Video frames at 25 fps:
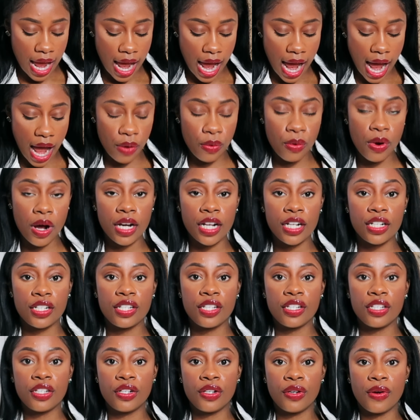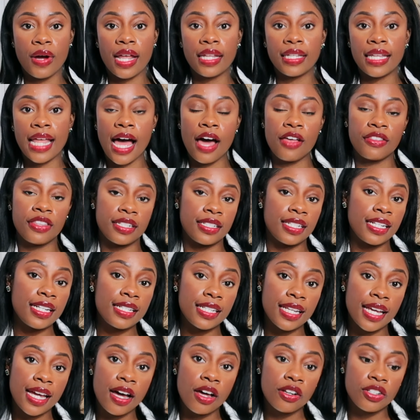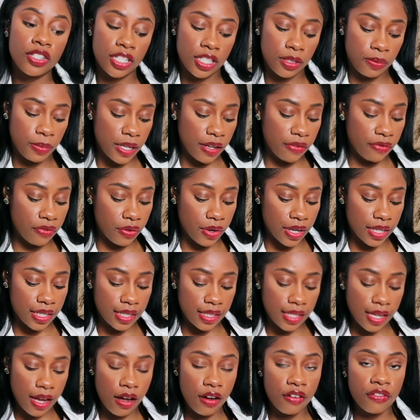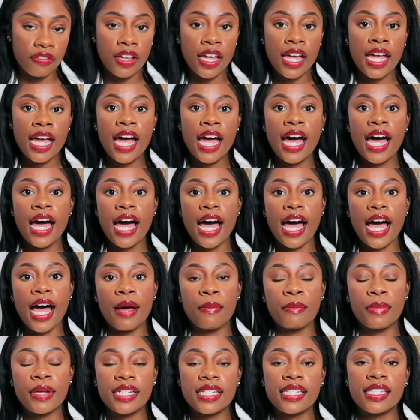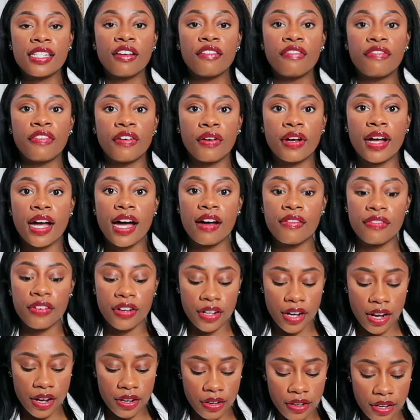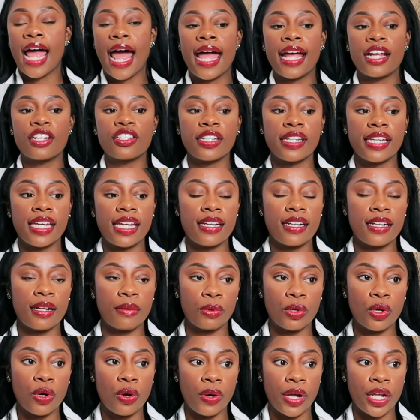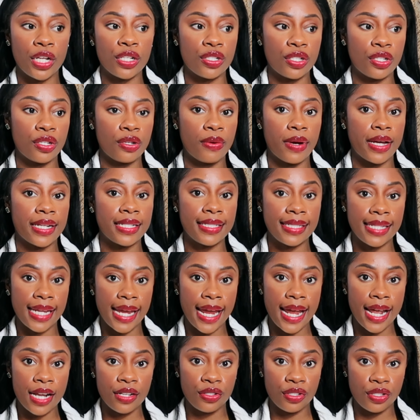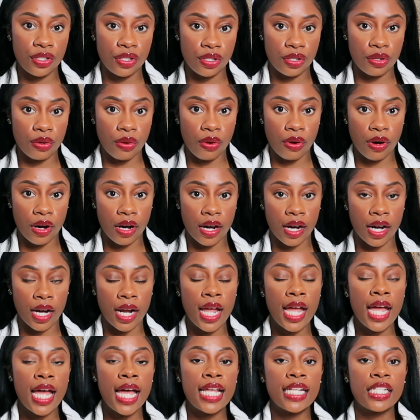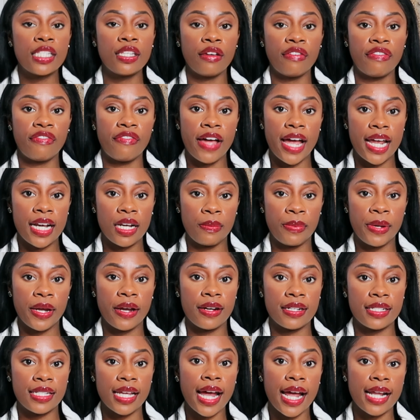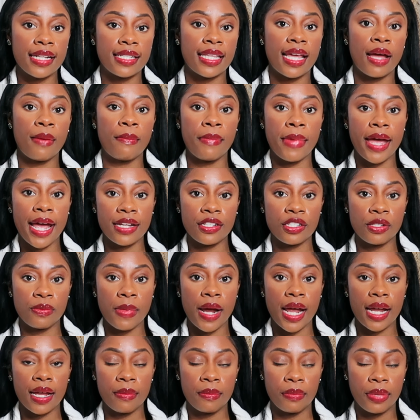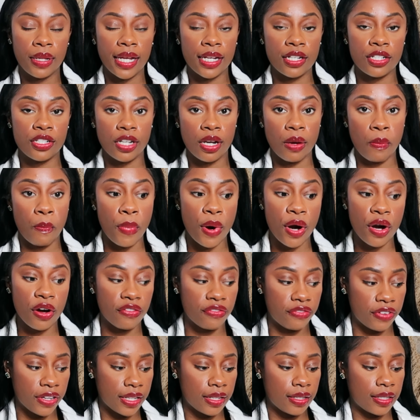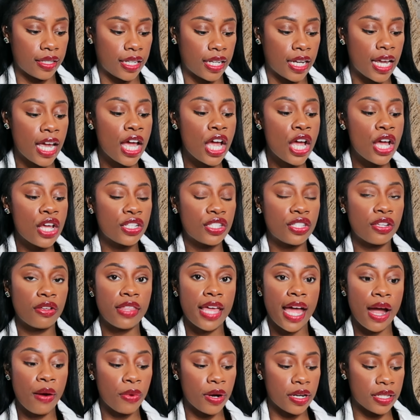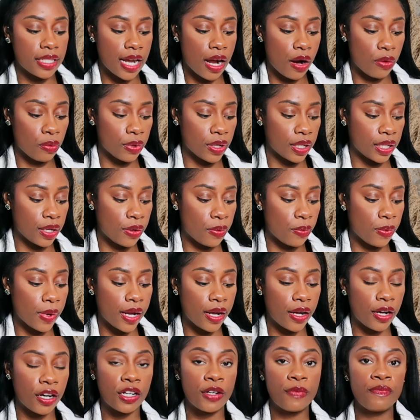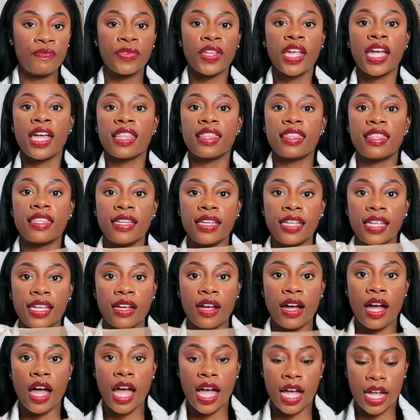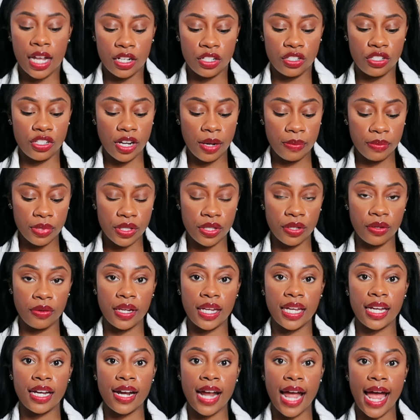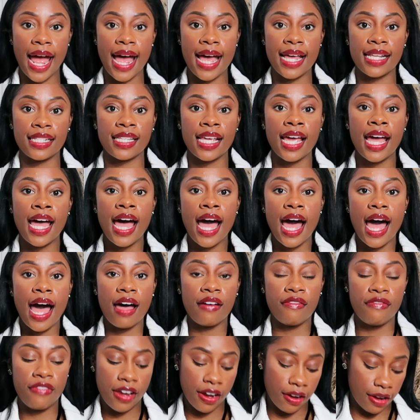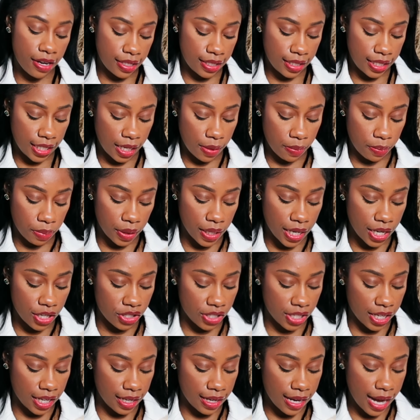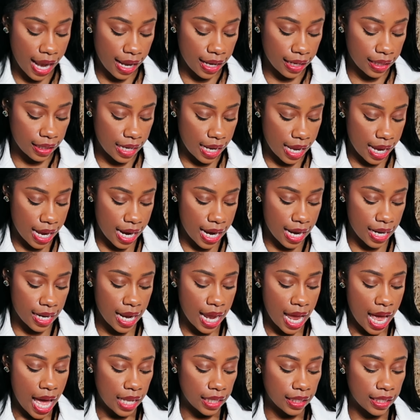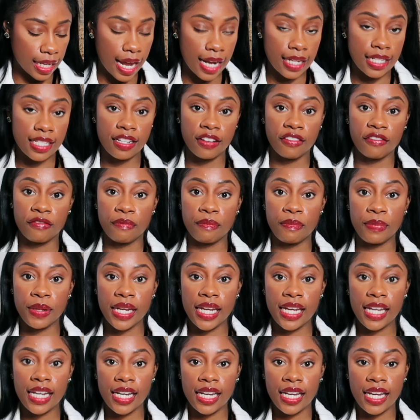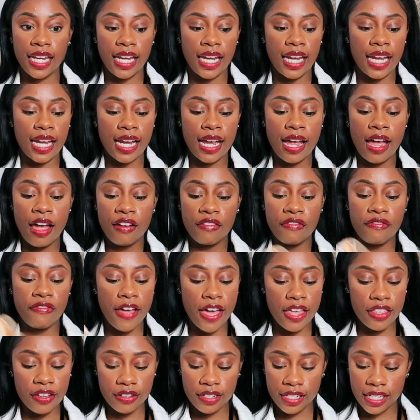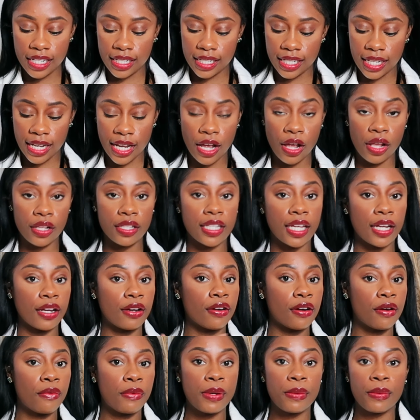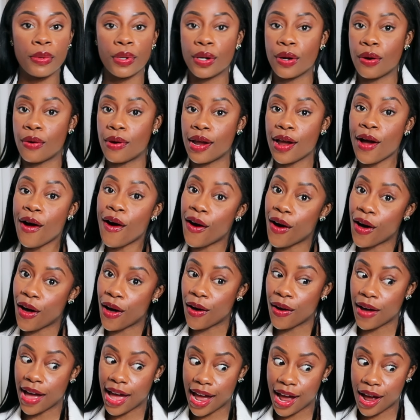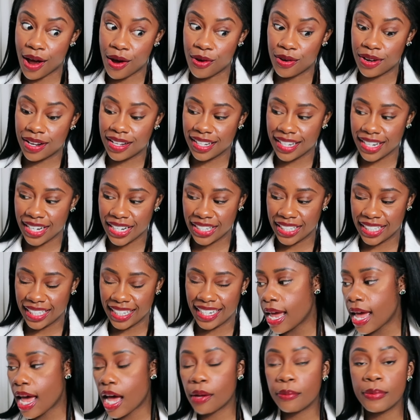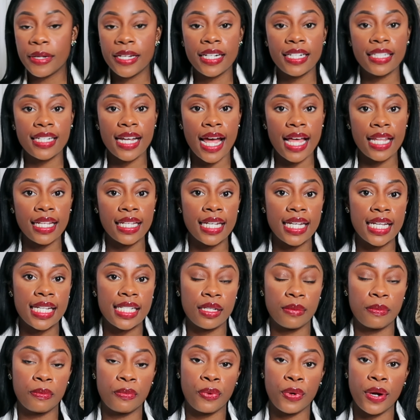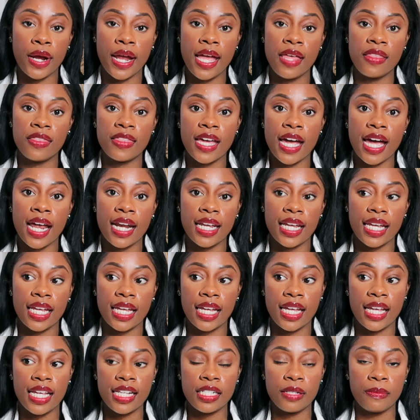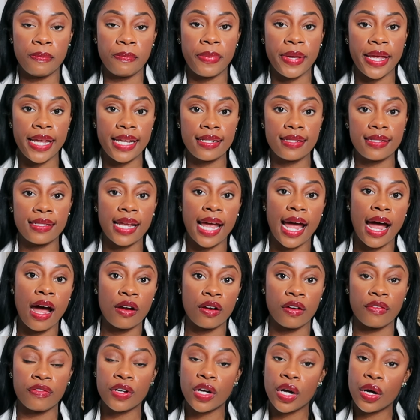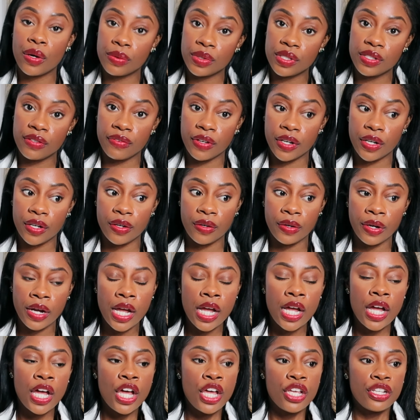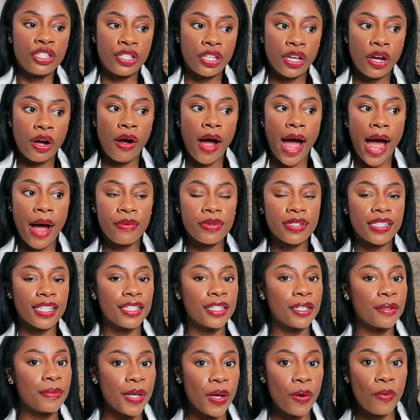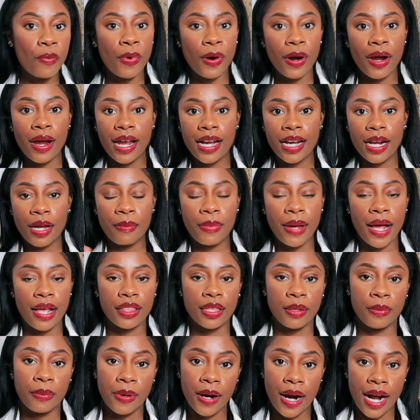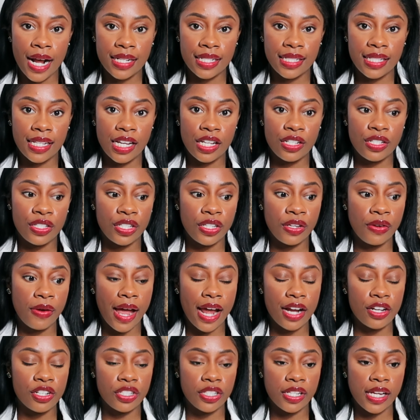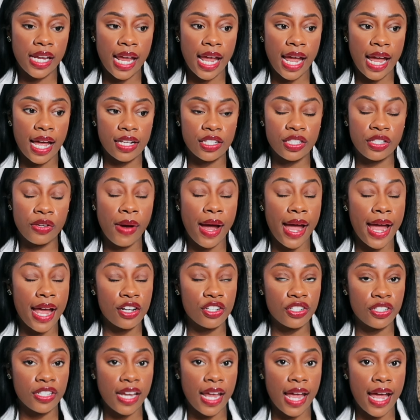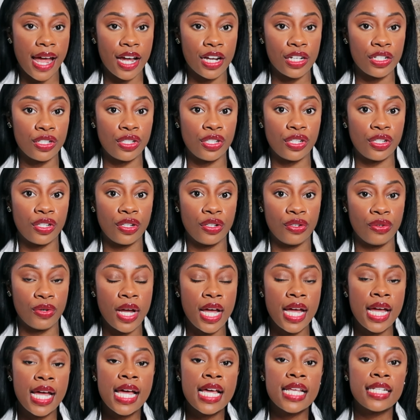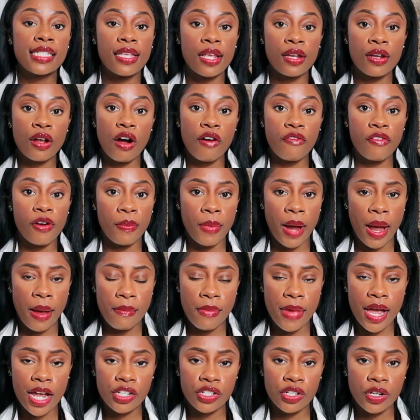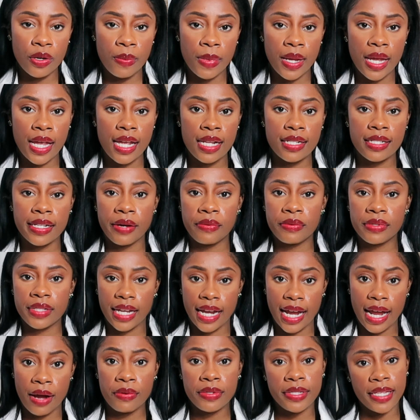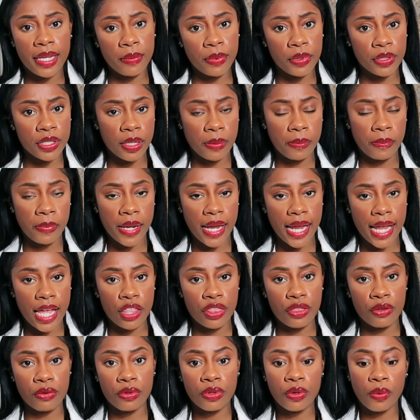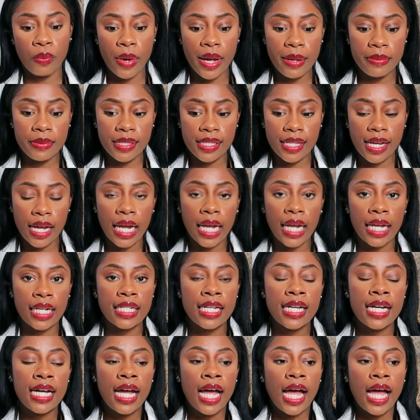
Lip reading: I wanted to allow the detail to speak for itself, but still feel covered under. I actually ended up going to a dance store to find a pair of tights that matched my complexion perfectly, so that worked out really well. The jumpsuit here has a very deep plunging neckline, lots of beading, feather detail. Like, girl, we were going all out, clearly. BRDIAL is a brand that is based out of Kosovo, so I was a little bit worried about the process. So I actually had to send over my measurements. I was able to pay through the website.